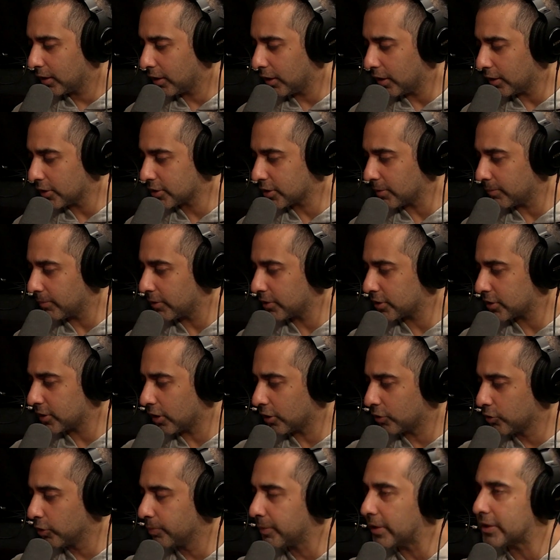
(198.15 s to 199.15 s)

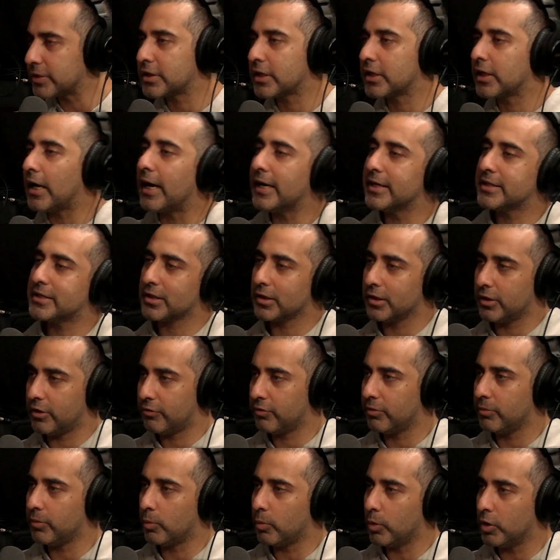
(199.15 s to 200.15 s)
a group that's like isolated
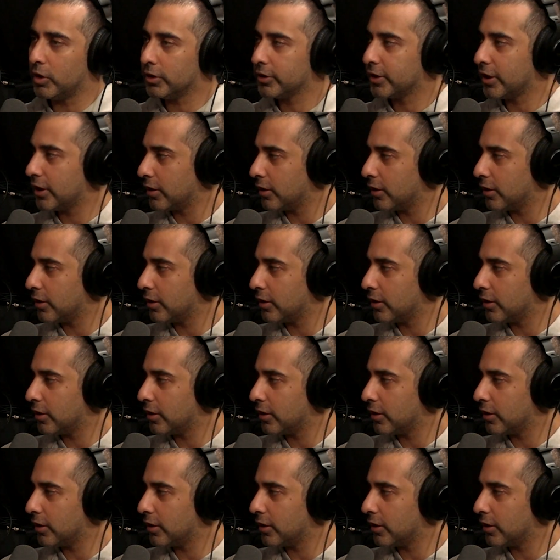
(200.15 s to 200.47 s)
from the world.